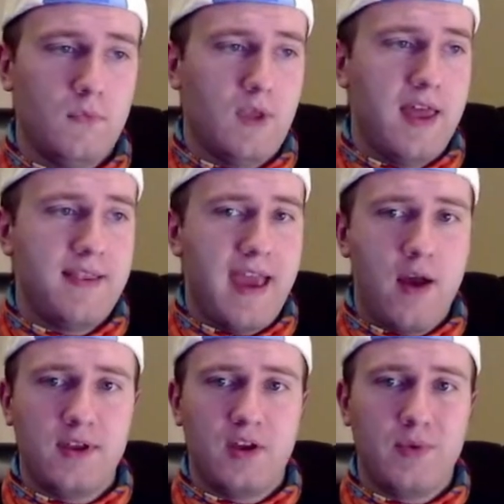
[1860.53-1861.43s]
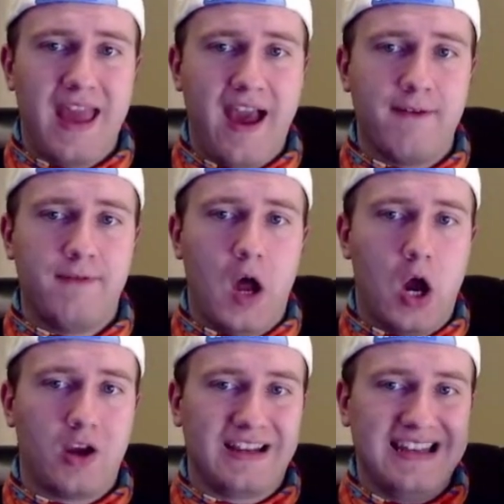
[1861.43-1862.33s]
and down here we have
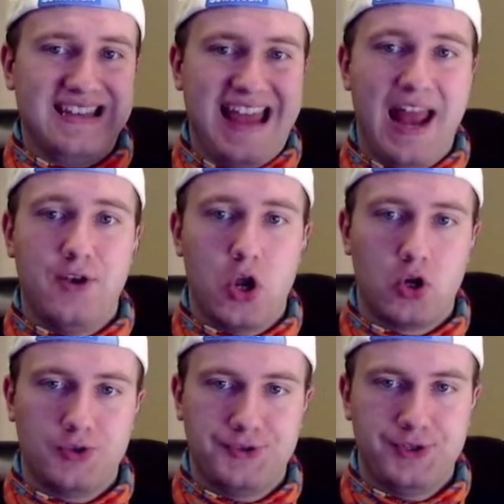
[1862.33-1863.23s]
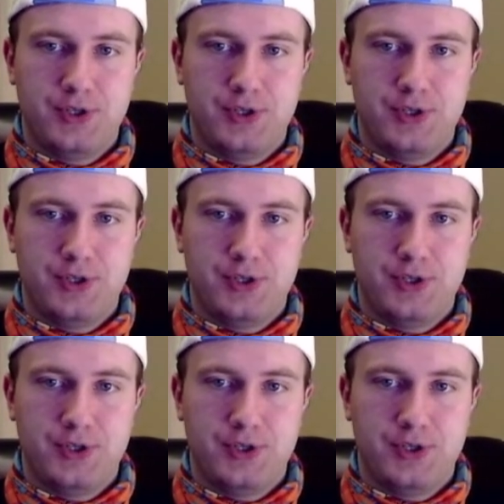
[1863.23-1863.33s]
our contenders.